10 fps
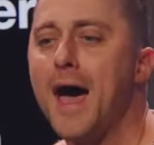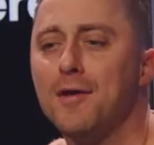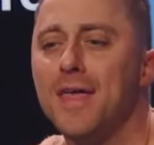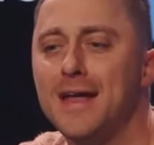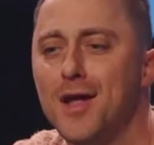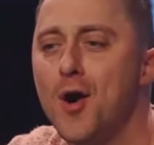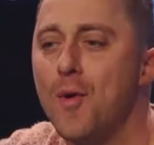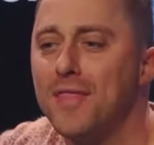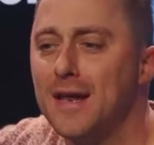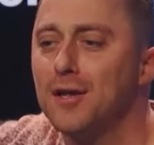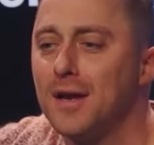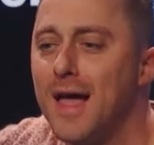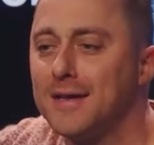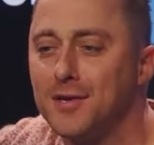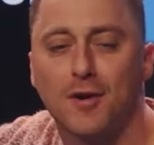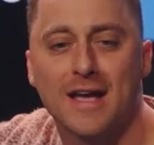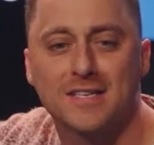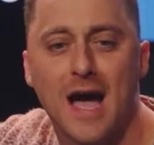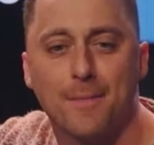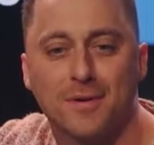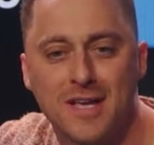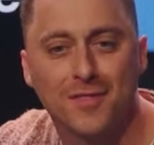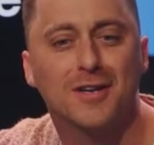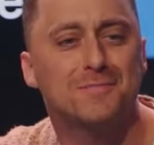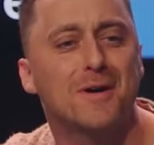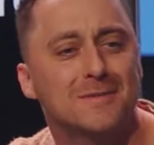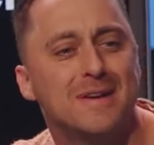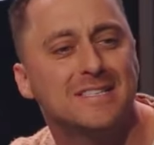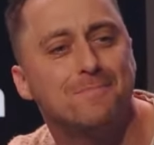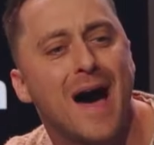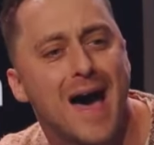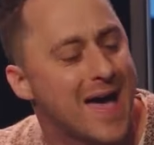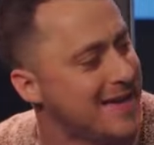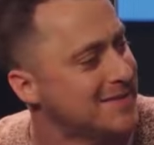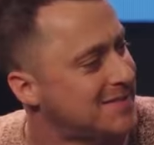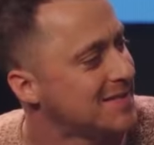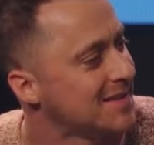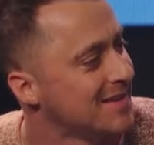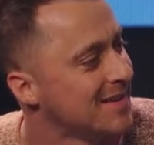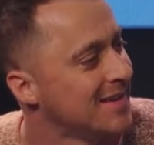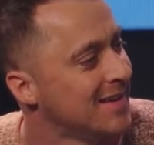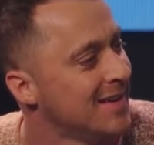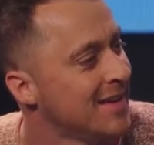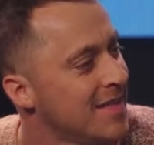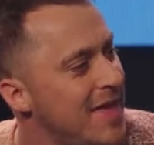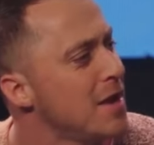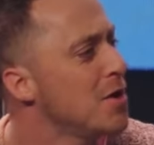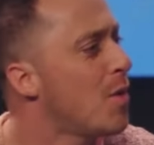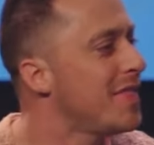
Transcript: How do they know what they look like to grasshoppers? They're supposed to be spies. They don't